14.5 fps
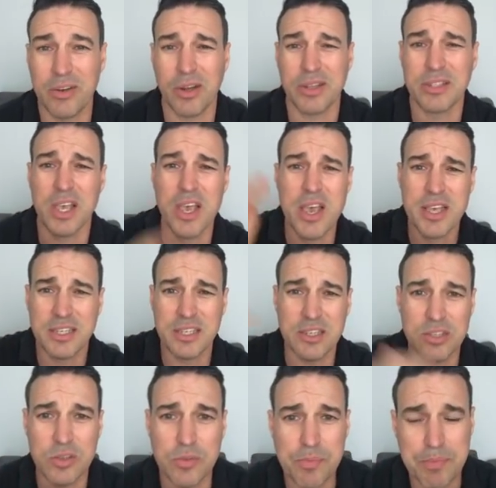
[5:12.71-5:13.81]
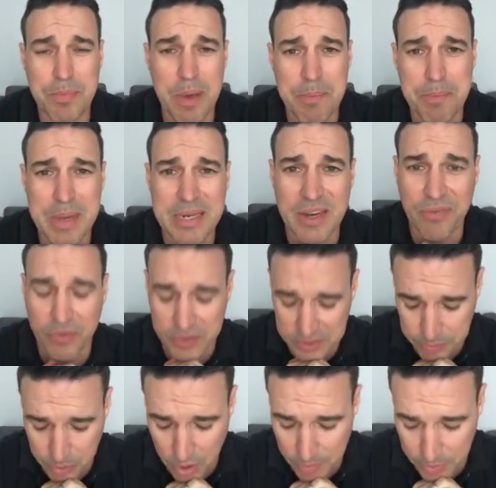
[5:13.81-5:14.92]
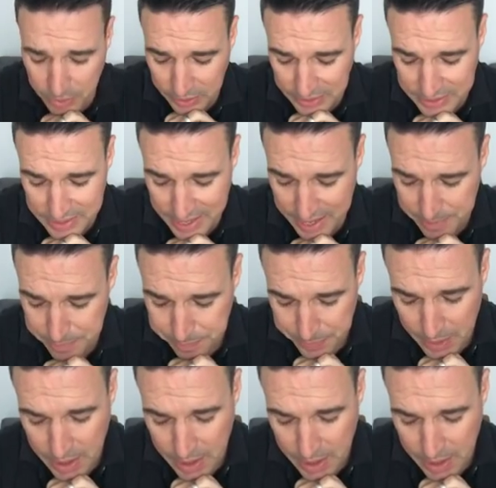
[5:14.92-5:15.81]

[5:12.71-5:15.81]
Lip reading: So there's a big difference primarily there.